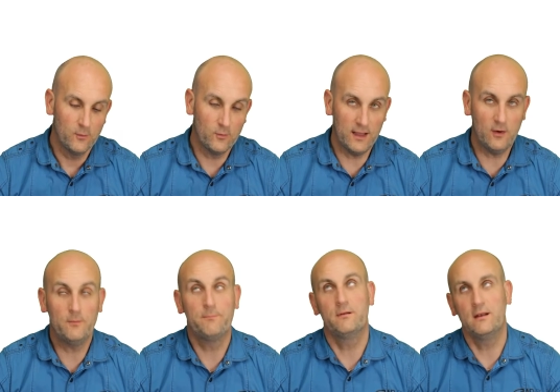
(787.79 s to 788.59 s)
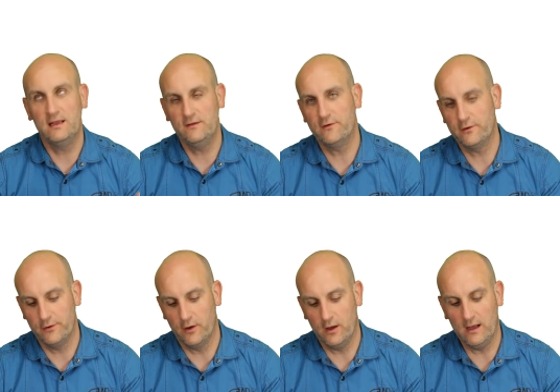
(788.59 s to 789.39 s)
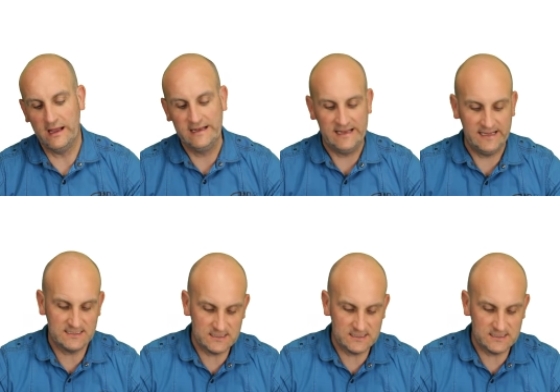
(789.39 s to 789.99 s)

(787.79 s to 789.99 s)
Well, believe it or not, I need